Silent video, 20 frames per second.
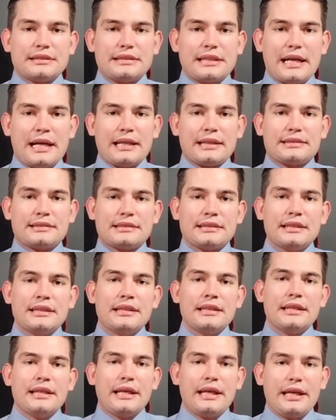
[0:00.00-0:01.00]
attacks
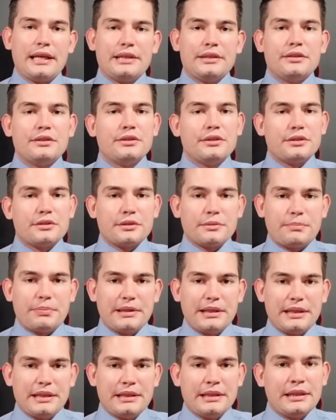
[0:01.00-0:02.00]
in
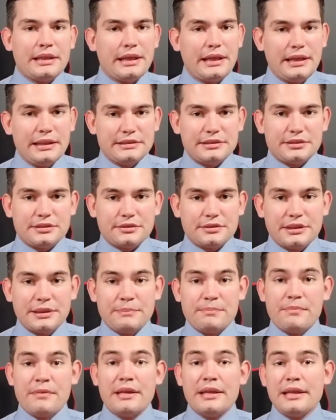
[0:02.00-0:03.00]
European
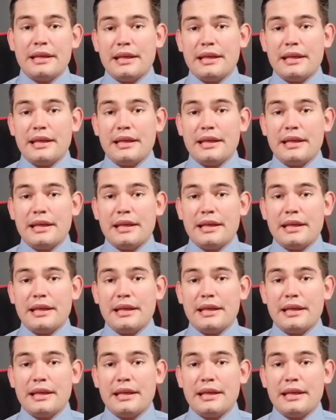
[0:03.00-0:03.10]
history,